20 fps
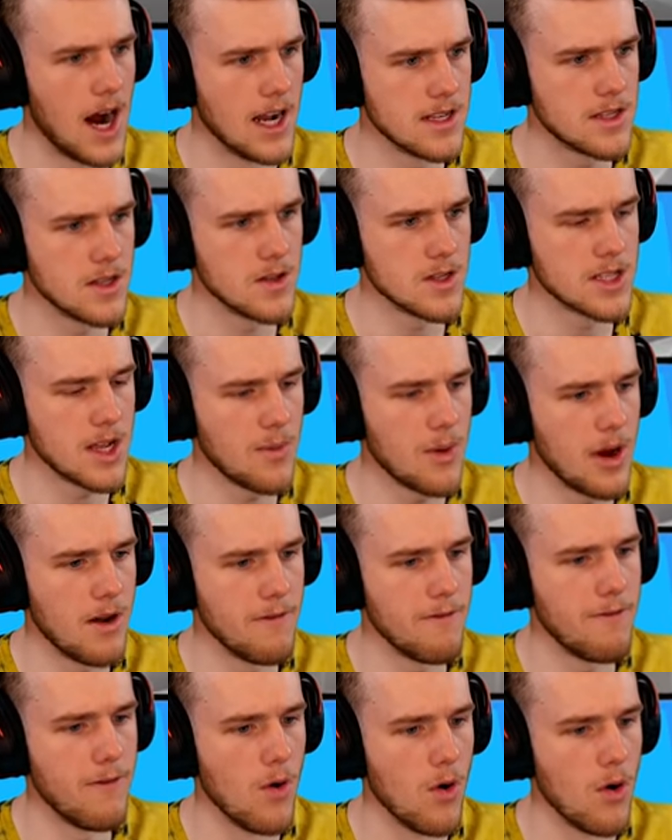All right, so it looks like we
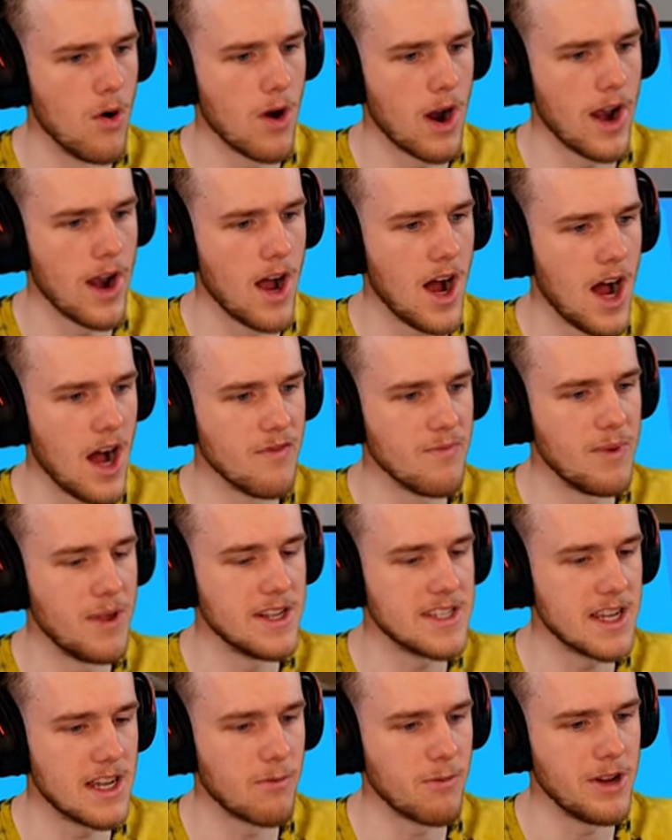got four and a half
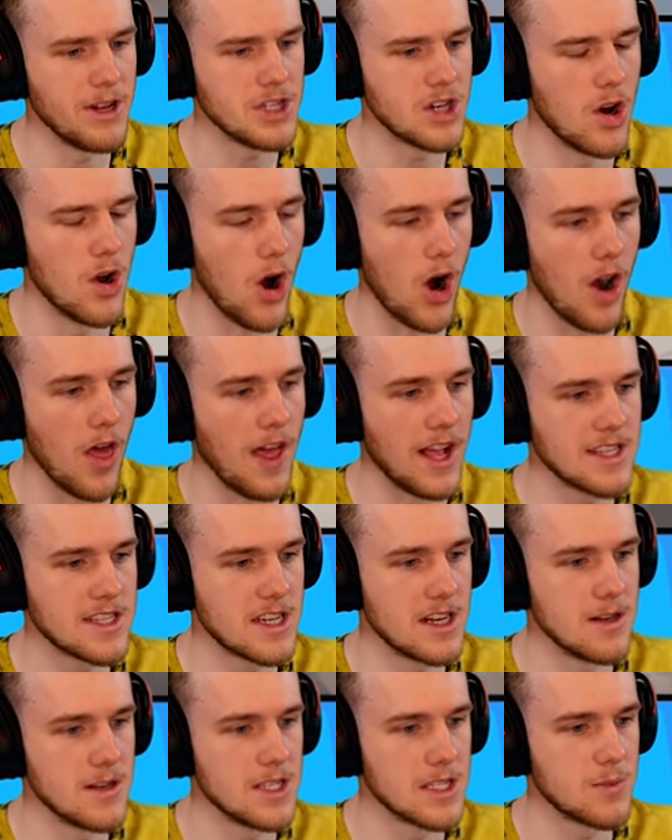minutes. And region owner, that's
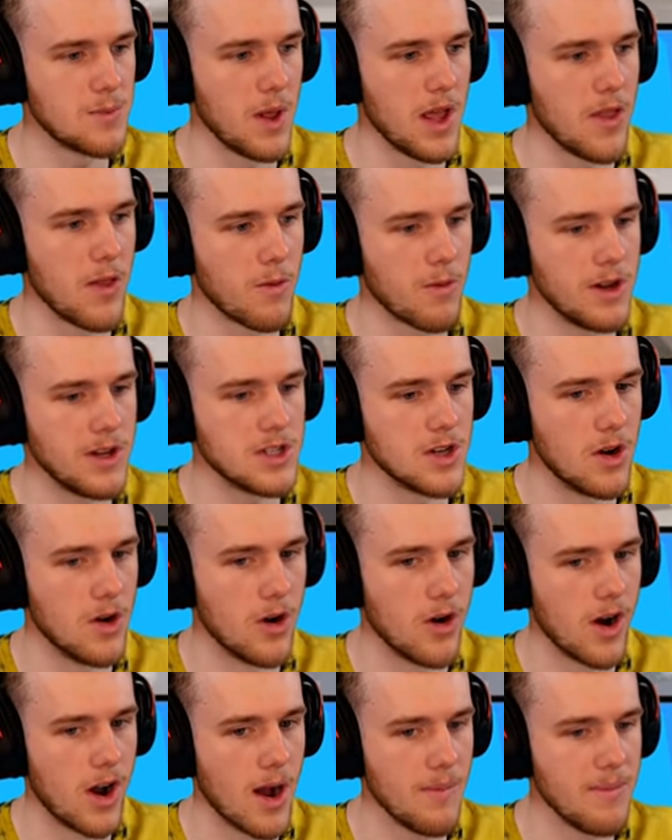going to display the region
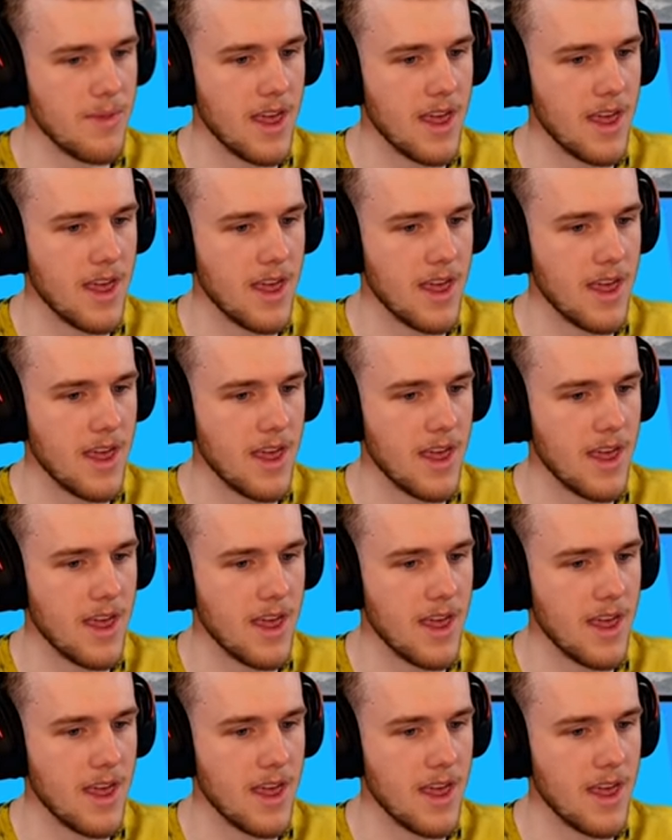owner up